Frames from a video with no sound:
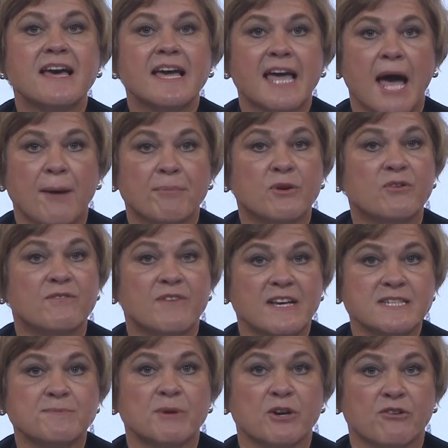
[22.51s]
Capital
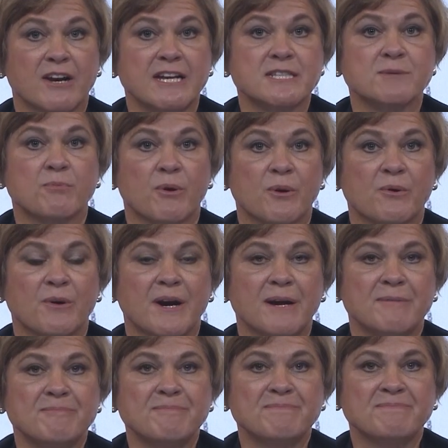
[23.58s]
Investment Grants
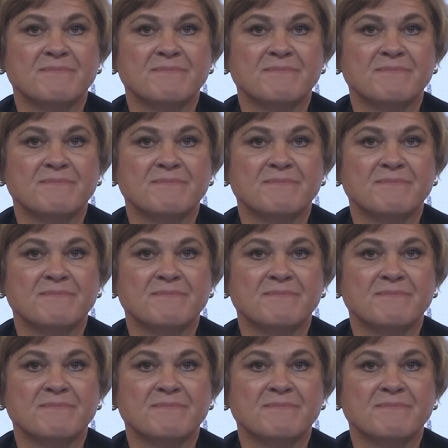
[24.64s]
Program.